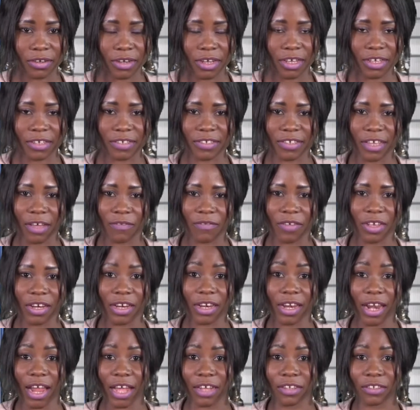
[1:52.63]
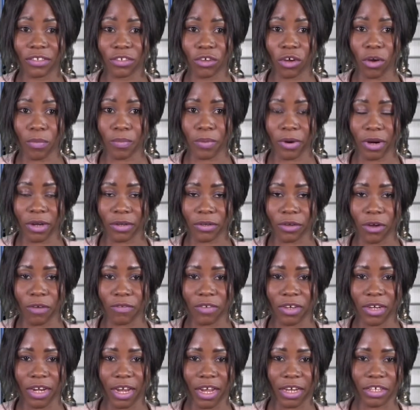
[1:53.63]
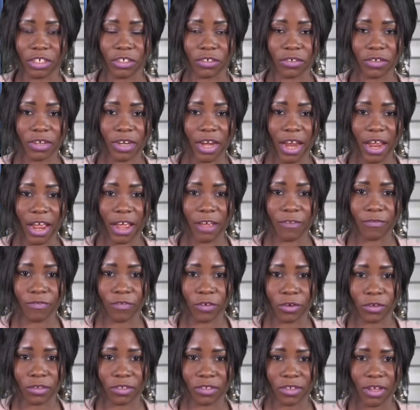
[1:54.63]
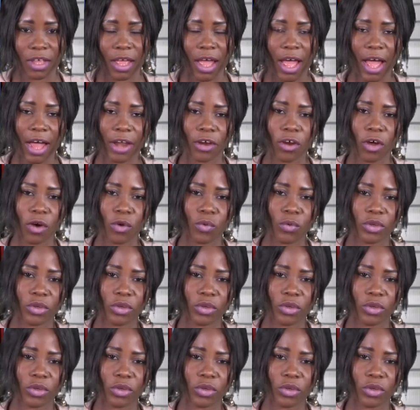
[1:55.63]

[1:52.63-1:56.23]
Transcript: a serving lance corporal of the Nigerian Air Force, along